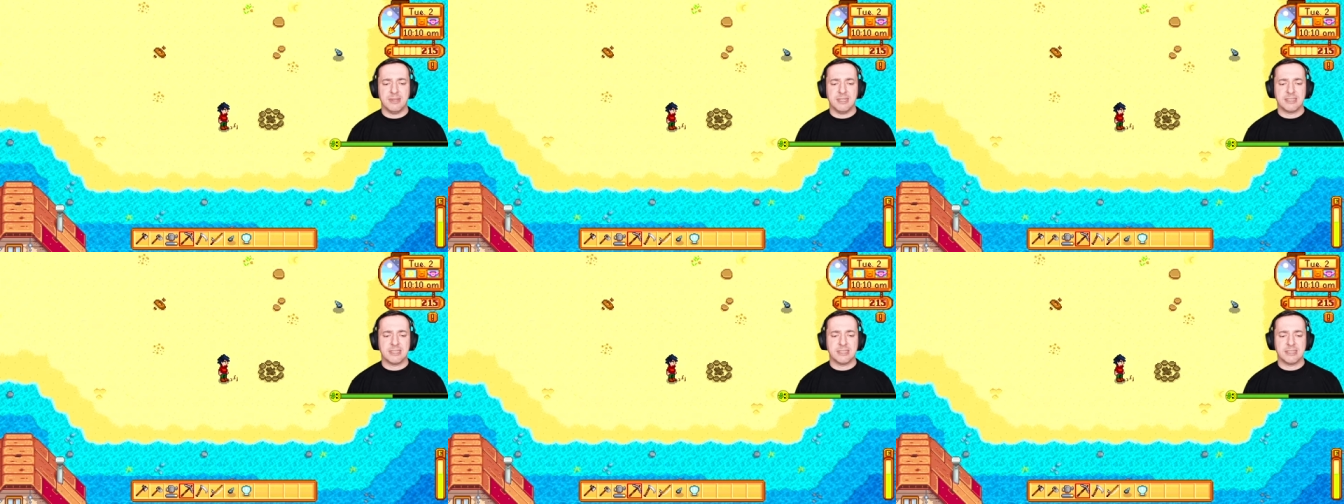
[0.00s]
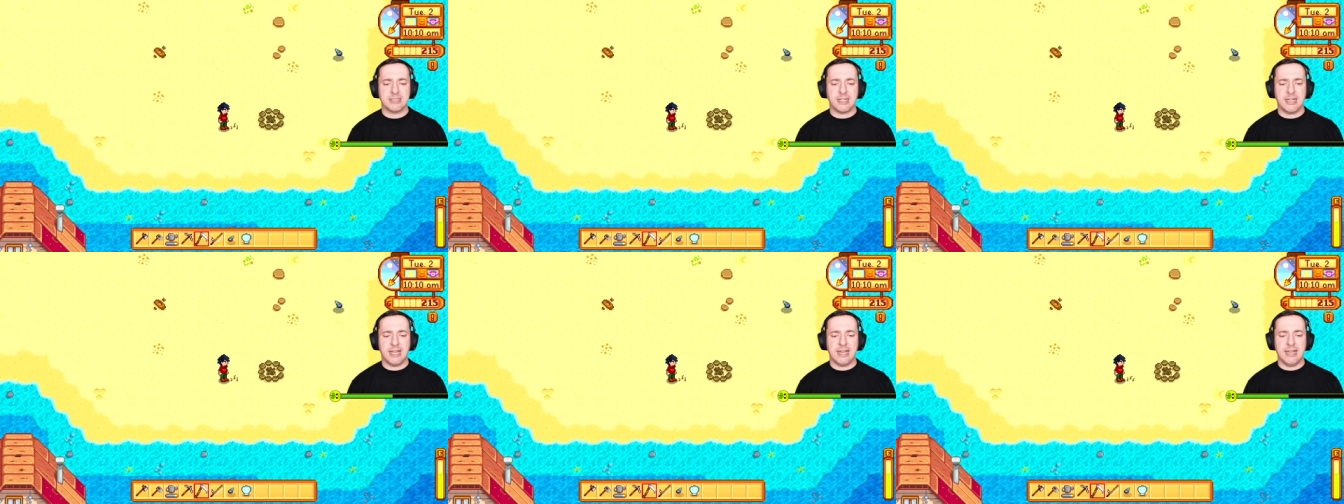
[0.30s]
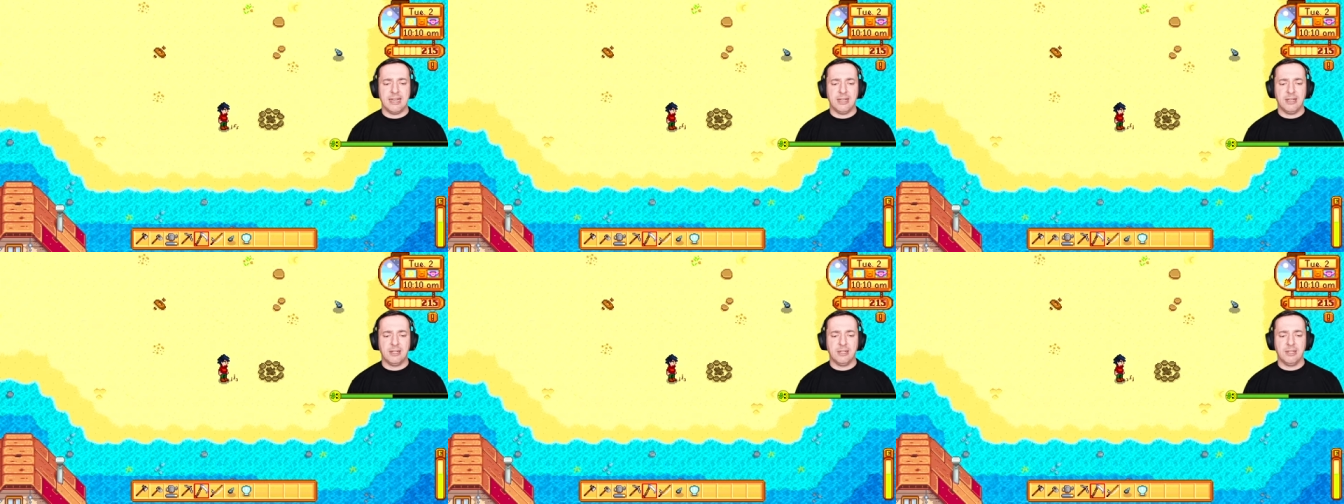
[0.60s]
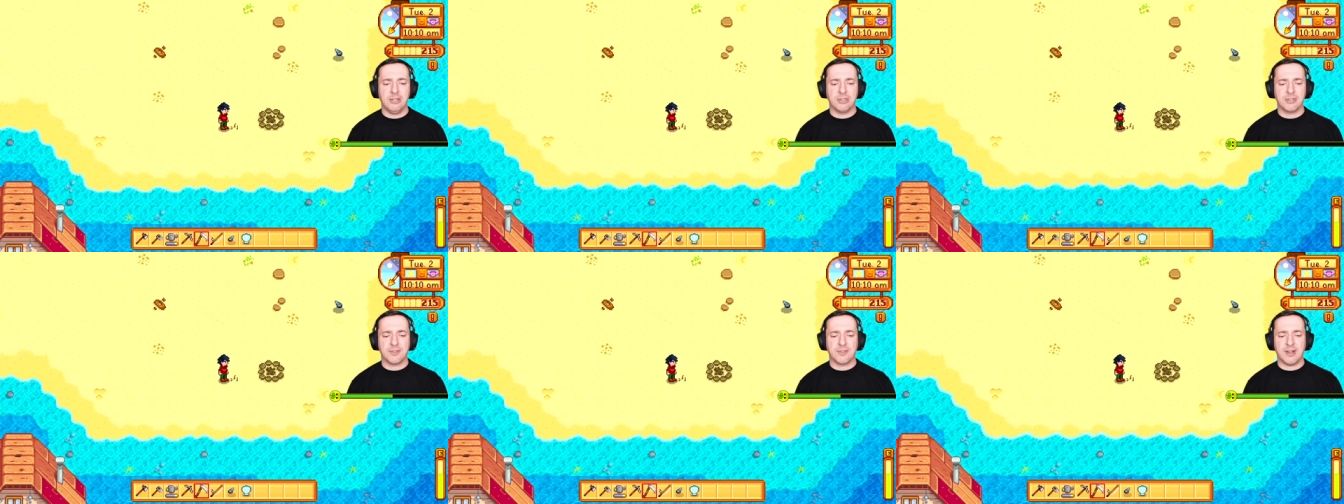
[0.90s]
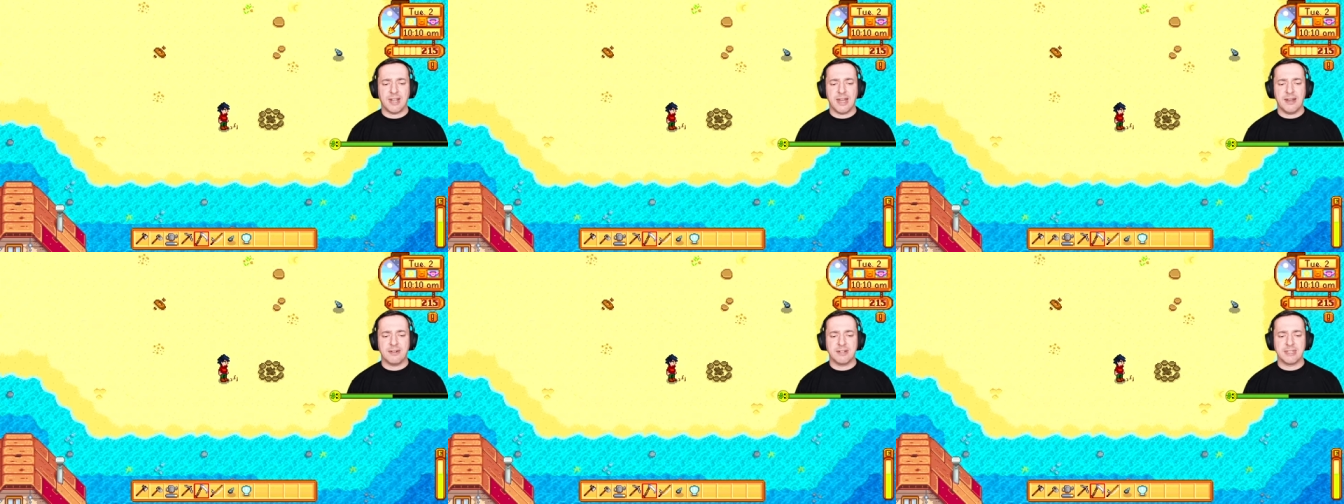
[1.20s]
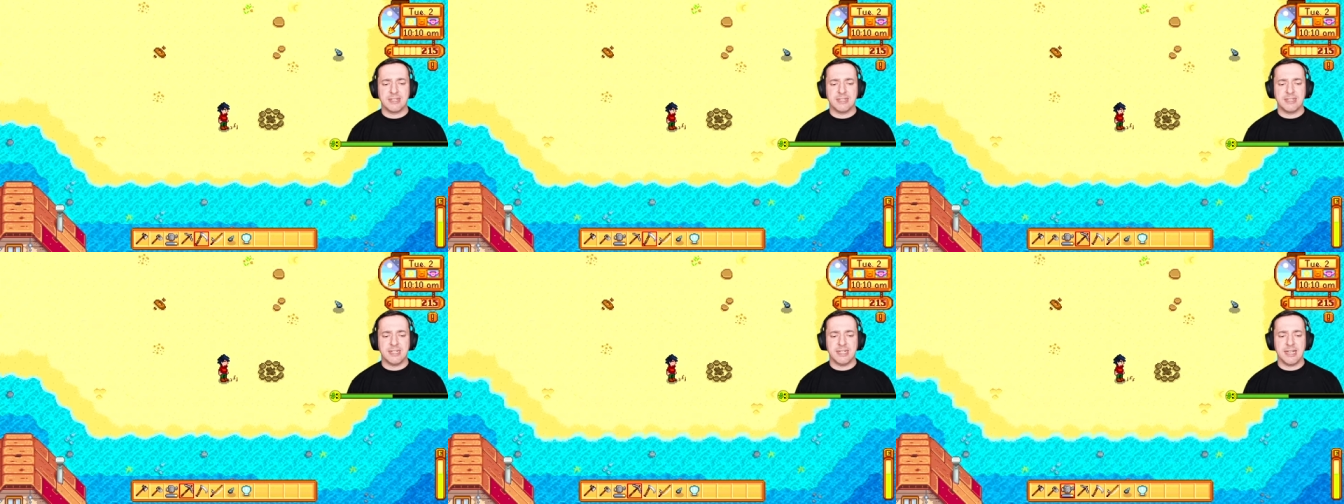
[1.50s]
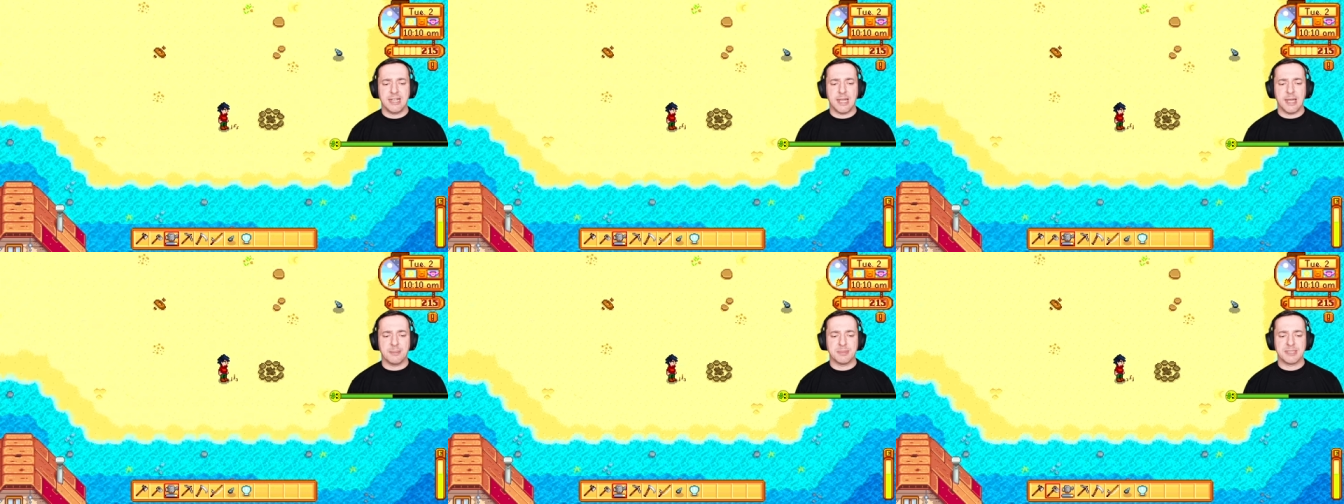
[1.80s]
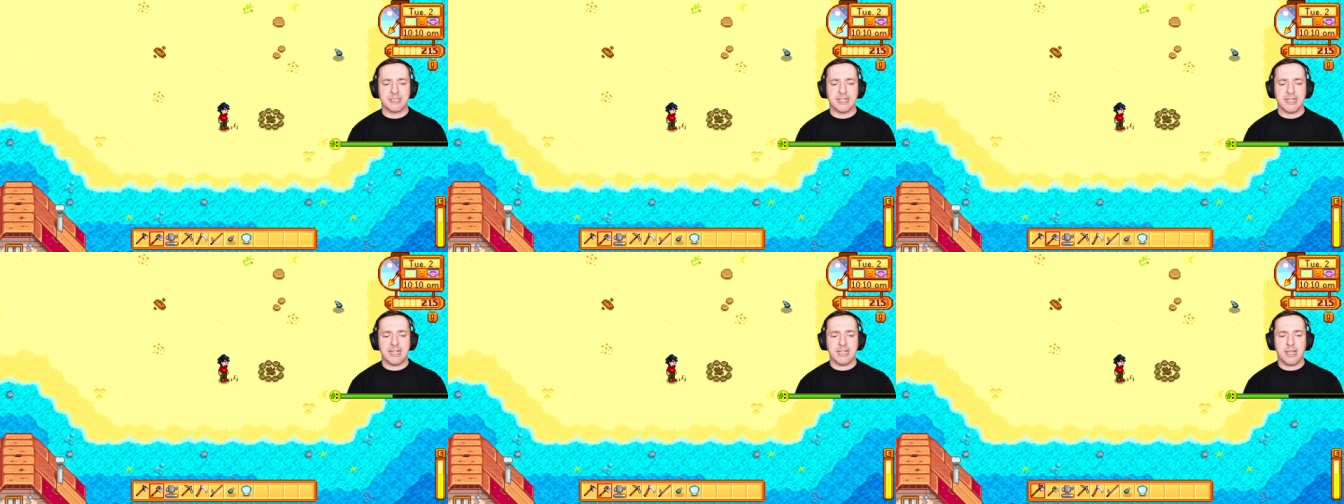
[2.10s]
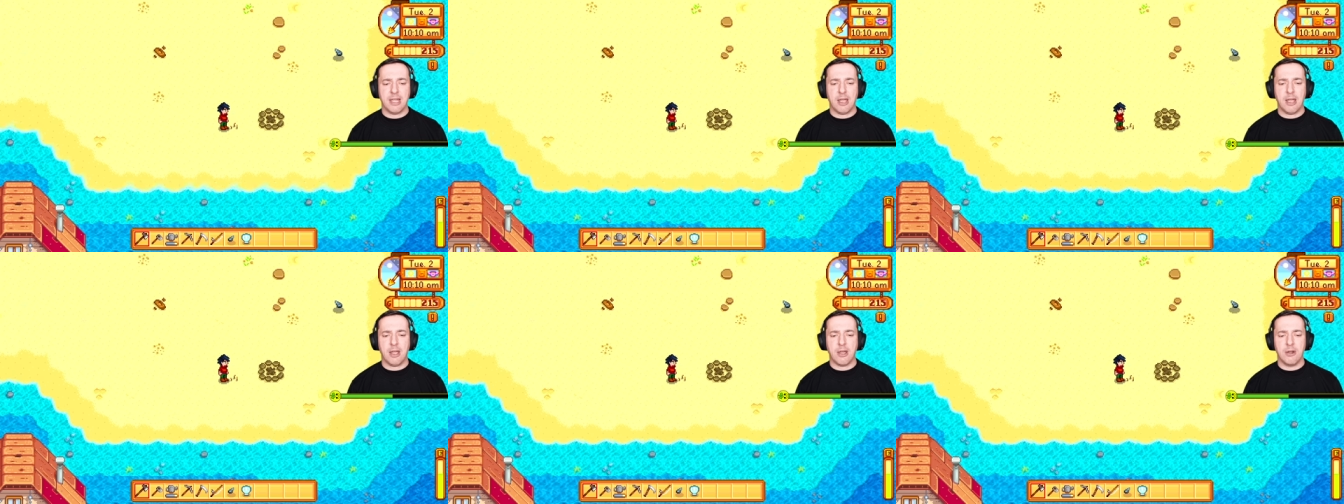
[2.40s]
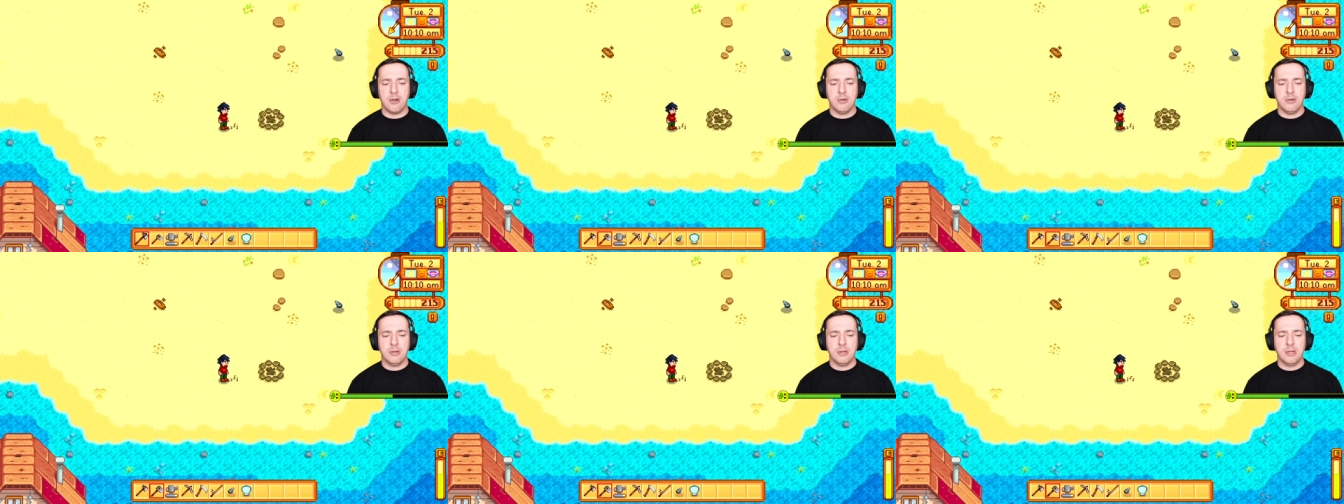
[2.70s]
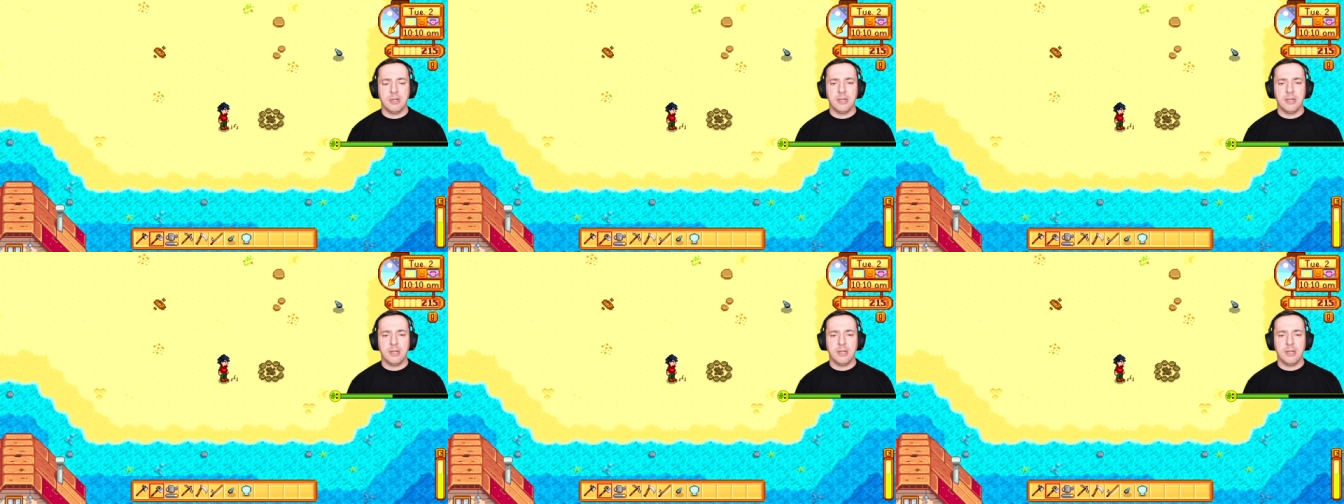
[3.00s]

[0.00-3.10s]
this is a useful area to dig up. So get your hoe,